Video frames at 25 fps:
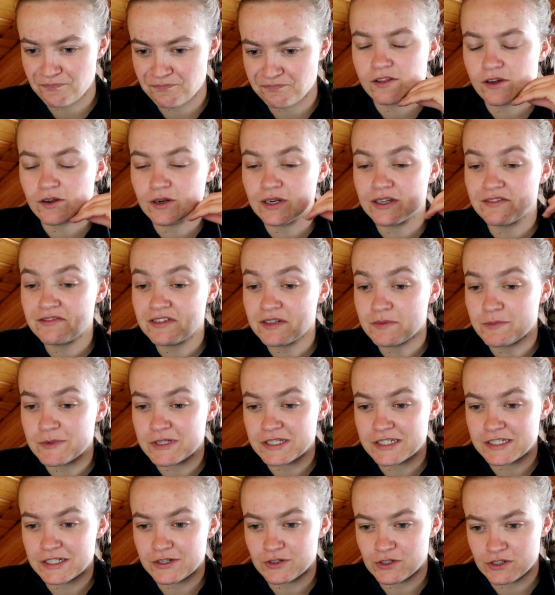There lived a
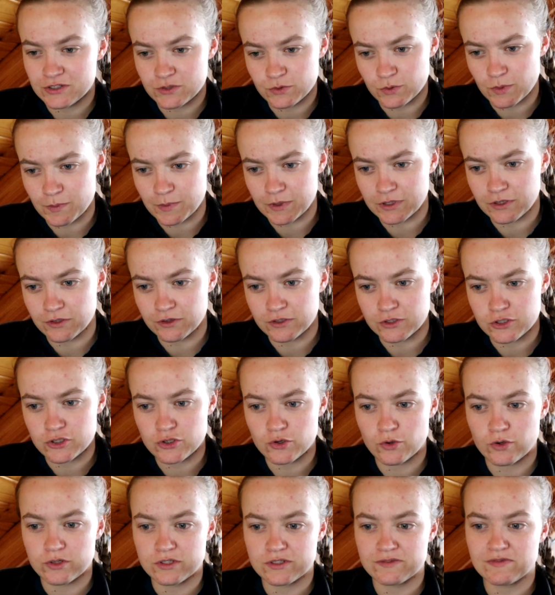mysterious woman on the
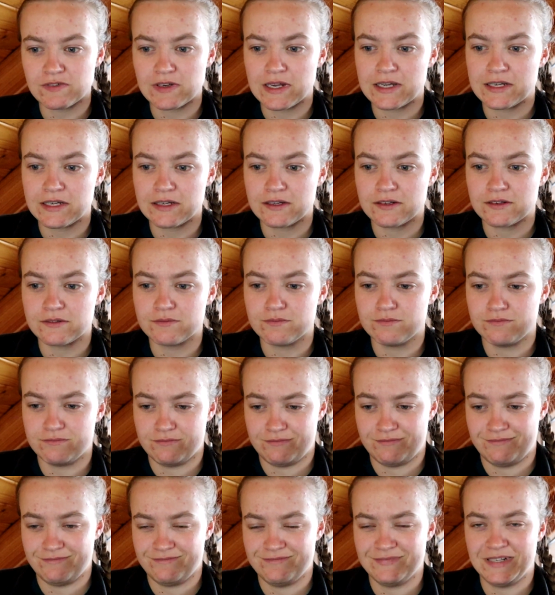shores of
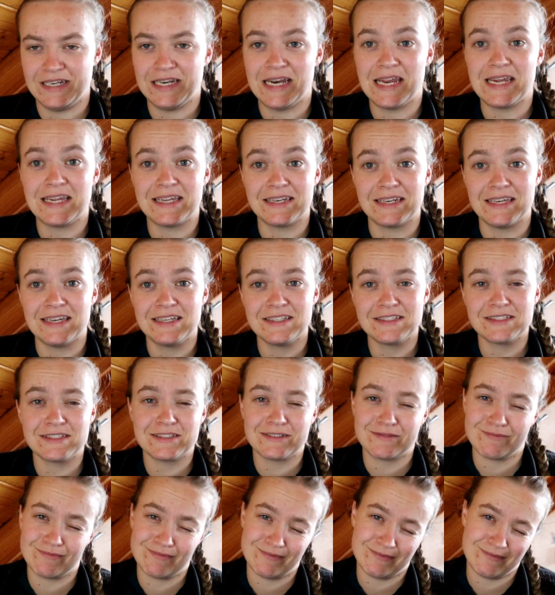Loch
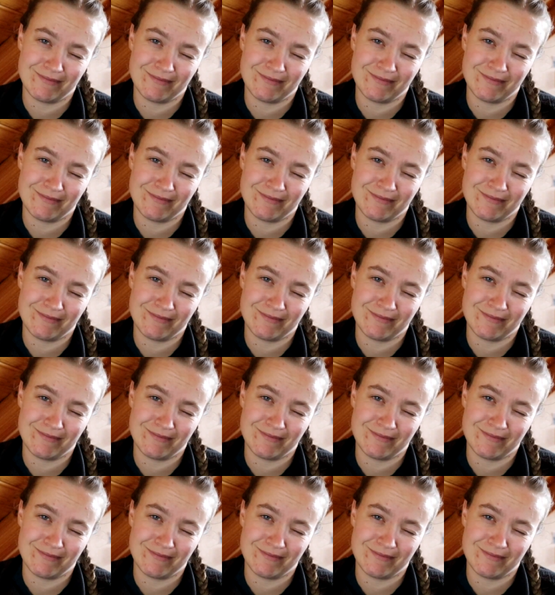Ness.